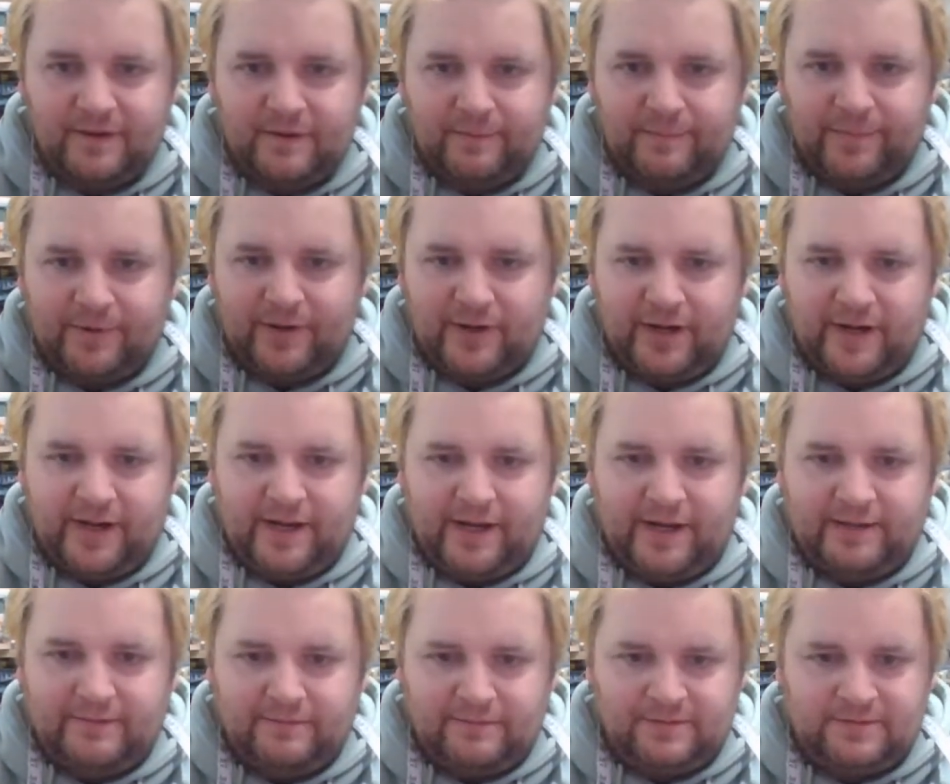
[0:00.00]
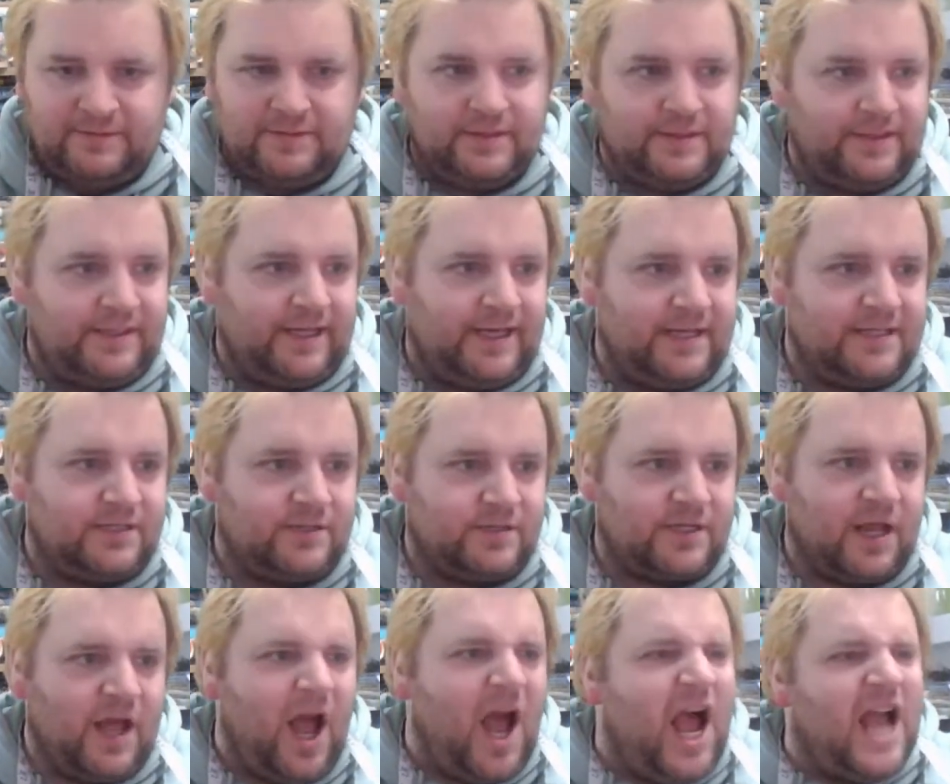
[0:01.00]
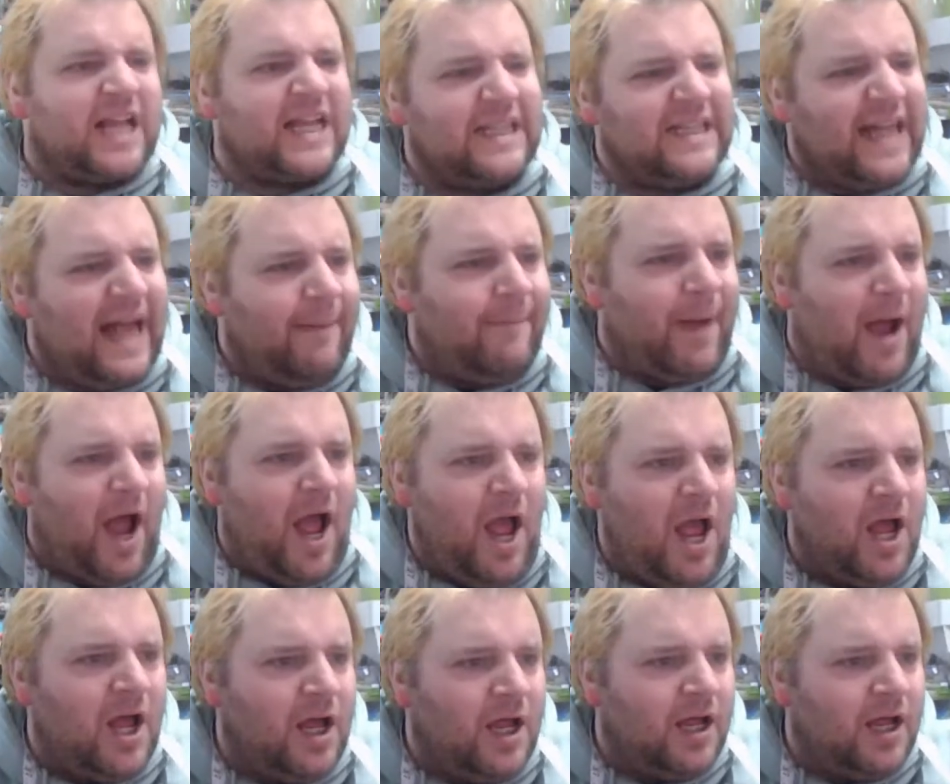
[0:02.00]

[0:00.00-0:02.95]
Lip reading: But yeah, so Glamour.